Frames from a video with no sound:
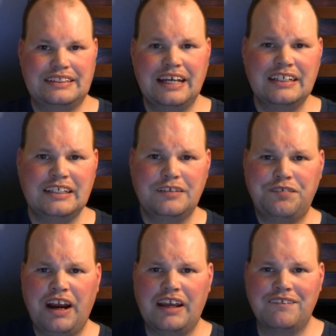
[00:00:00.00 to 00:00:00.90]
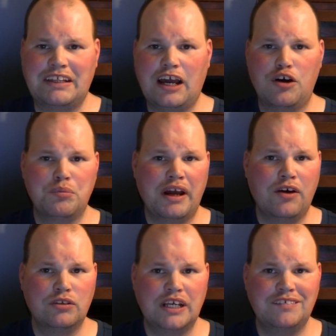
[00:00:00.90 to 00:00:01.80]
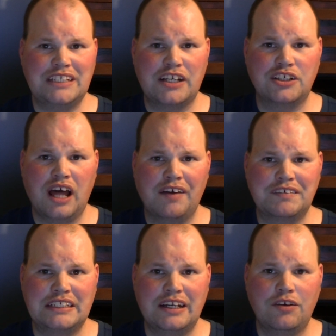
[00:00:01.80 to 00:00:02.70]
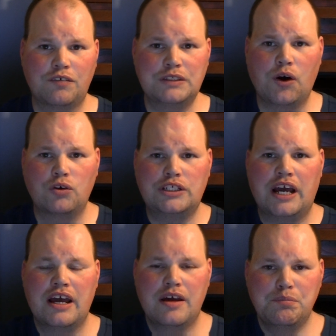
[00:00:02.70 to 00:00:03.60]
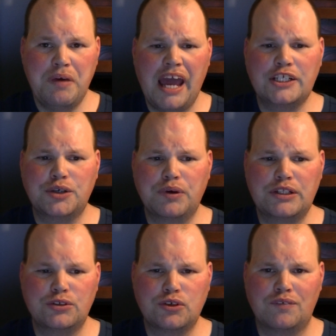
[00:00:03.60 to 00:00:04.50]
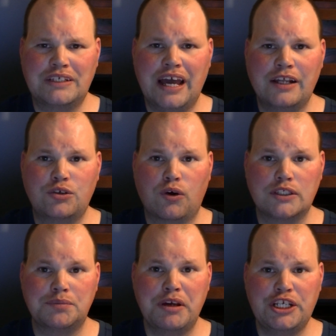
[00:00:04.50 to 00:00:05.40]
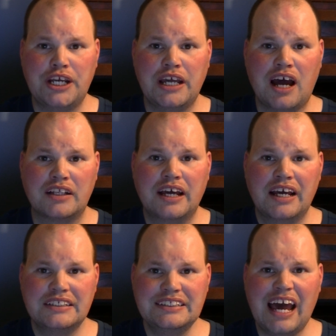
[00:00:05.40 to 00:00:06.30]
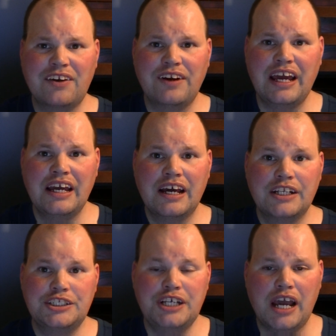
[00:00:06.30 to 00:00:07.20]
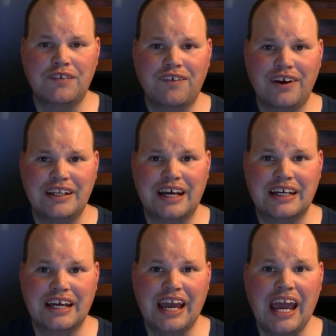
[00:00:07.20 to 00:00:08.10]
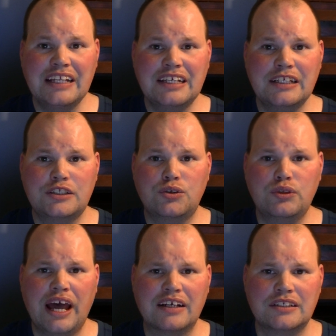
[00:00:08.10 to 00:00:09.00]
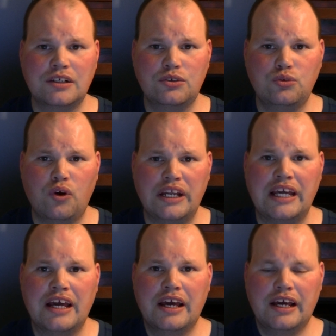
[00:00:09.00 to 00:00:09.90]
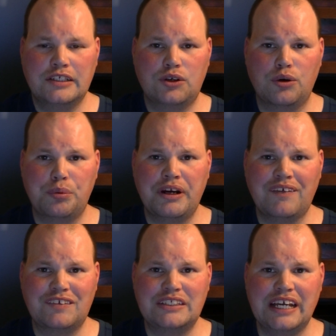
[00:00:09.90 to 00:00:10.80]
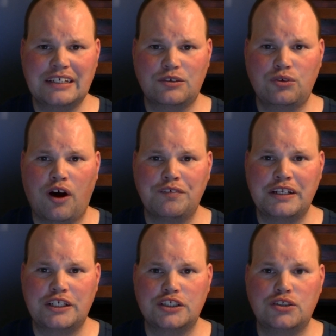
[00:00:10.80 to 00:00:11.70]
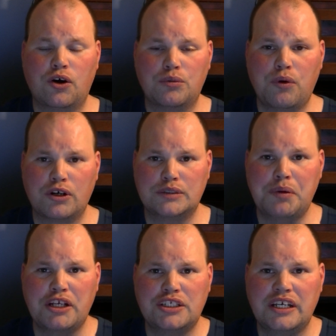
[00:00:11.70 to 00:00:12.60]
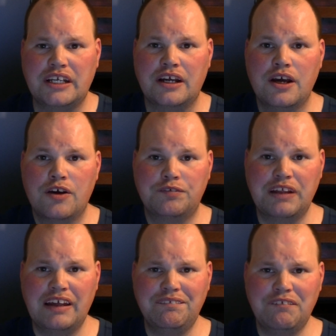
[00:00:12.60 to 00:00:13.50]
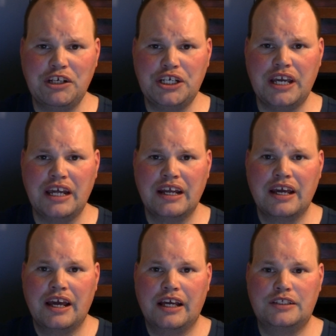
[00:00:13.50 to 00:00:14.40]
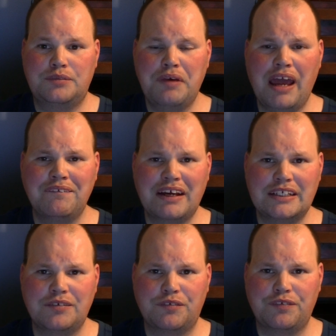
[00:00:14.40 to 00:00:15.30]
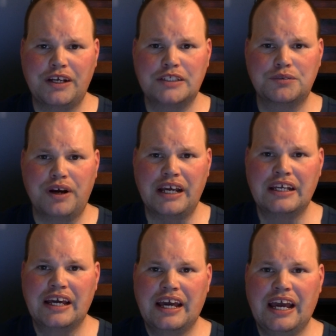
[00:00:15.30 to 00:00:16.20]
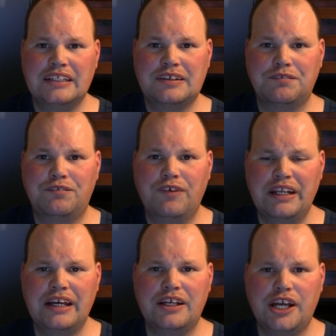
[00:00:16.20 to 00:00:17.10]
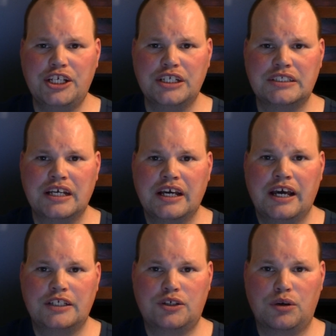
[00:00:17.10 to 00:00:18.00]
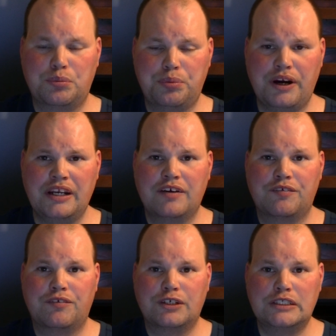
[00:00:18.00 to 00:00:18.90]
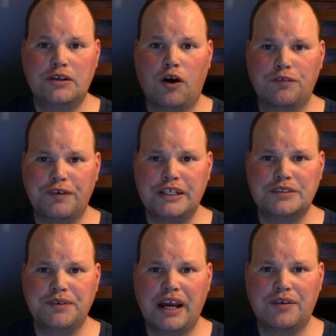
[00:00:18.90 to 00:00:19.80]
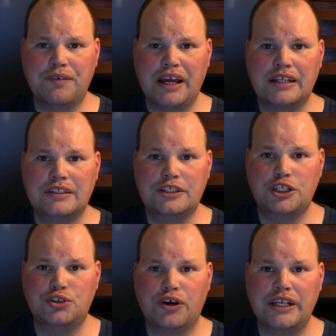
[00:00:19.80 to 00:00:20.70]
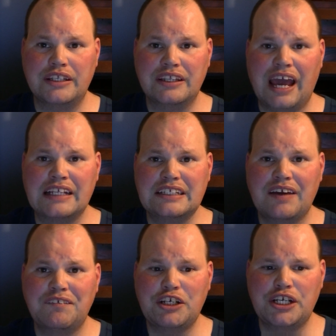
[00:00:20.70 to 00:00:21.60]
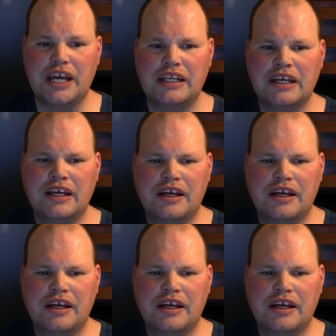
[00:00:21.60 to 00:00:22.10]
This is Frankie McDowell, my own TV station live in Sydney, Nova Scotia. Major winter storms head towards Michigan on Saturday, January the 18th, 2020. It's going to bring up to 6 to 12 inches of snow and more, especially in Flint, Michigan. It may mix in with freezing rain and some windy conditions. It's going to bring snow, freezing rain, and rain in Detroit and Lansing, Michigan.